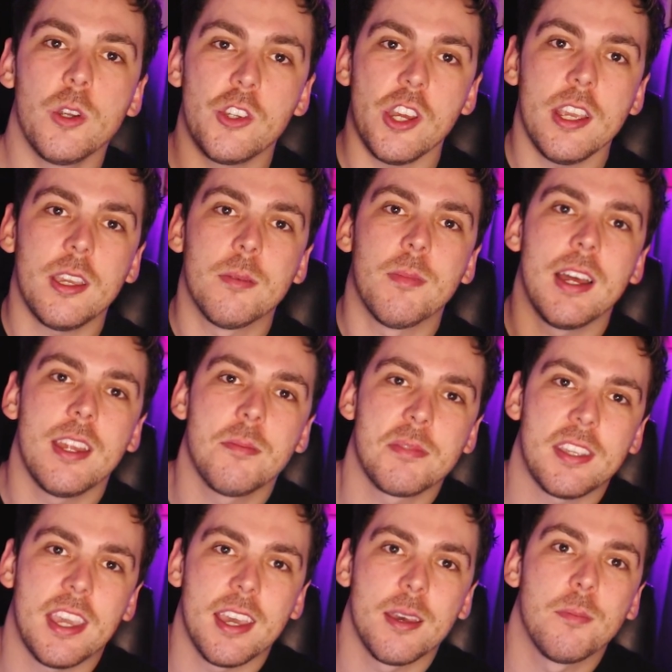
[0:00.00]
What's shaking? My name's
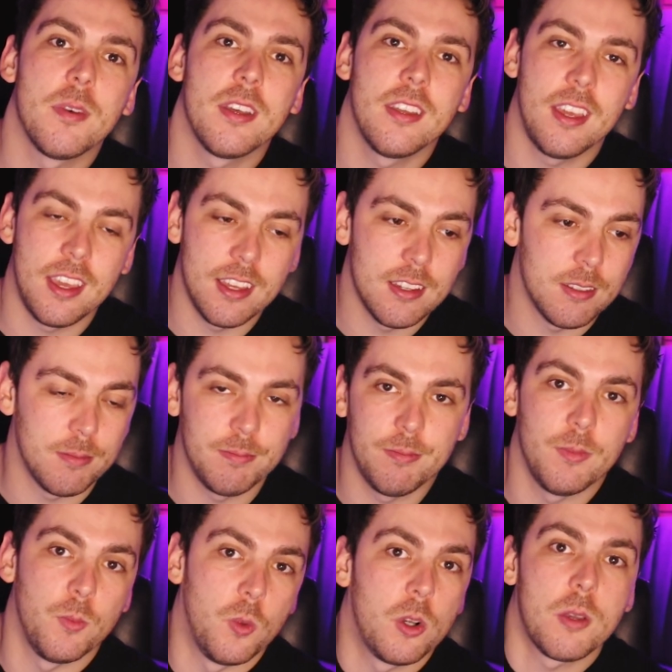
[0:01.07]
Cam, and
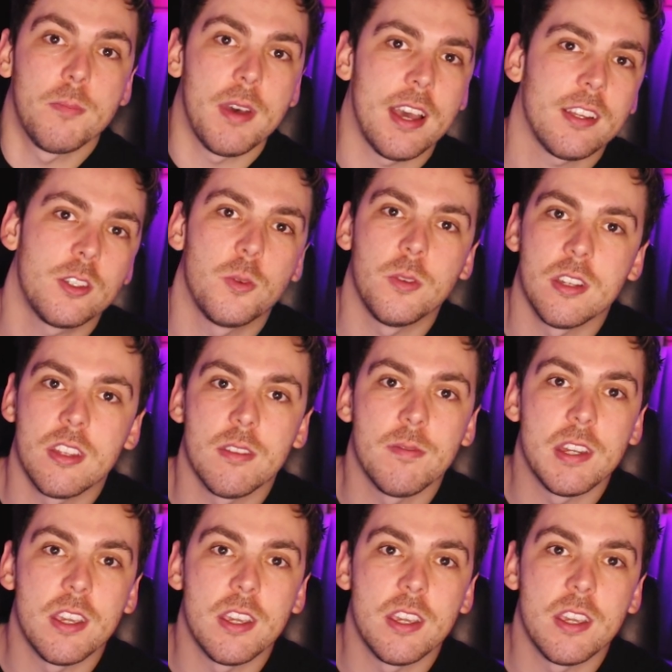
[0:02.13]
welcome back to another